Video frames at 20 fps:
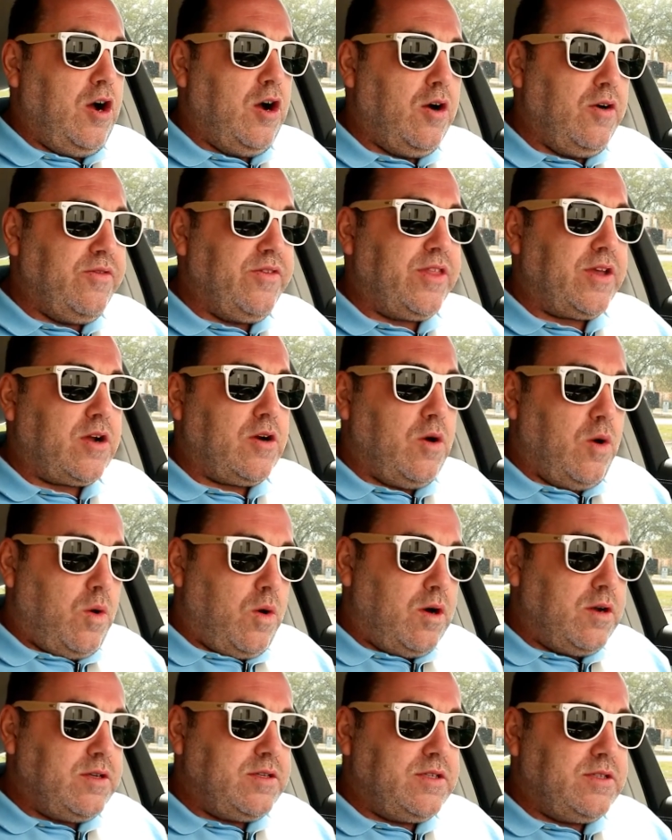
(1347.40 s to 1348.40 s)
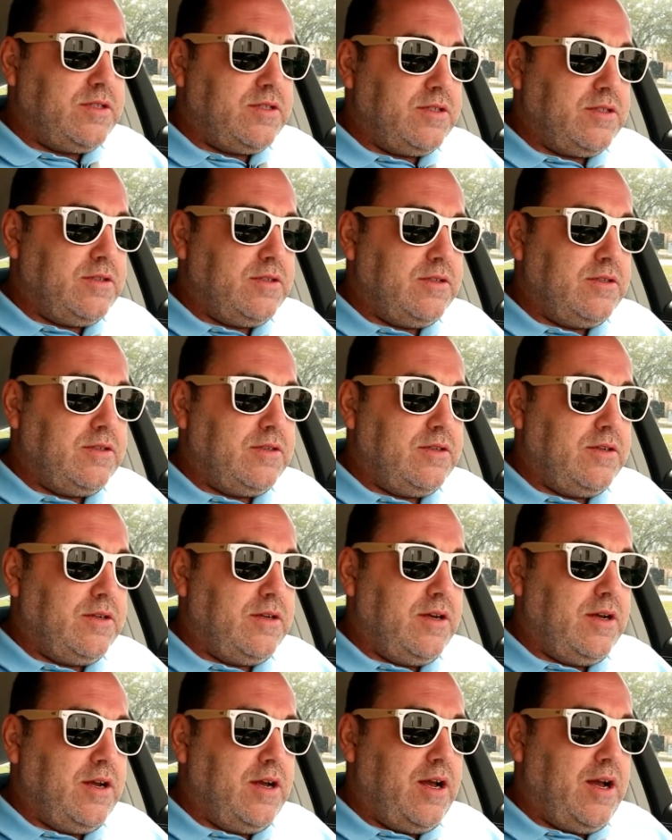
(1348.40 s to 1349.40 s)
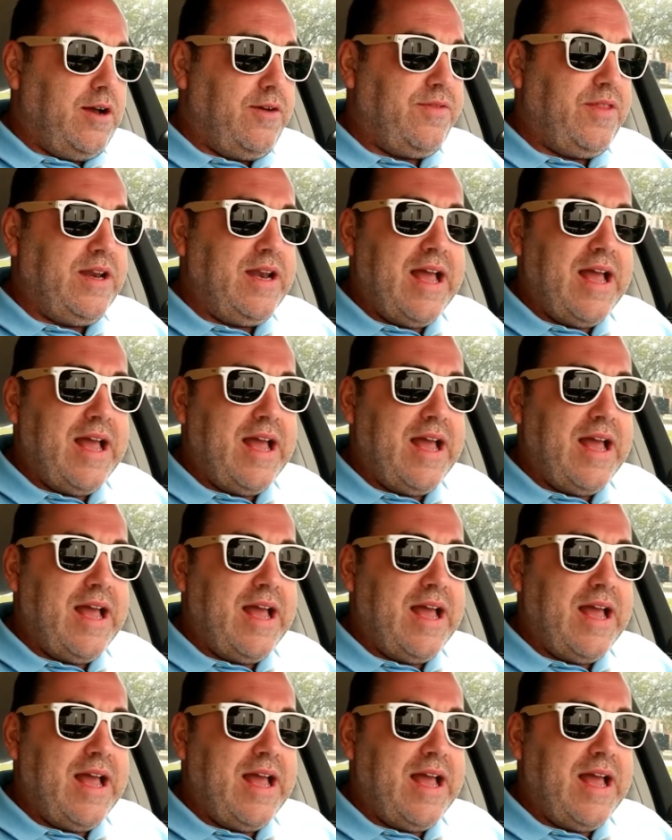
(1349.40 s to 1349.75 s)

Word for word: over the course of